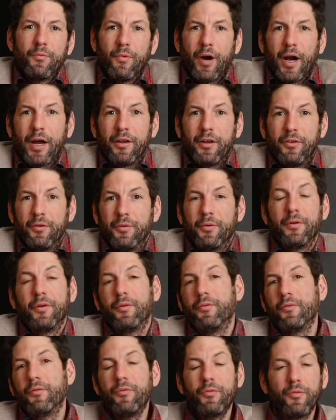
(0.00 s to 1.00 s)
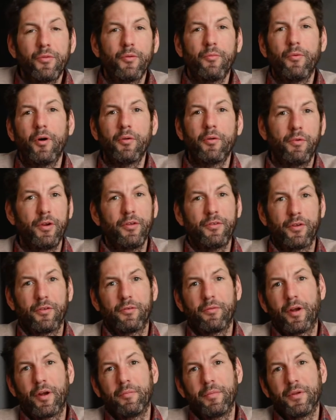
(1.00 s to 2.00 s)
to do it. And the one reason
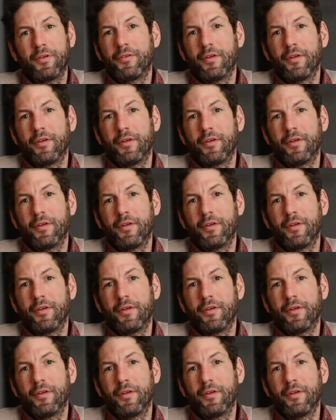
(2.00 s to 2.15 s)
is what I've been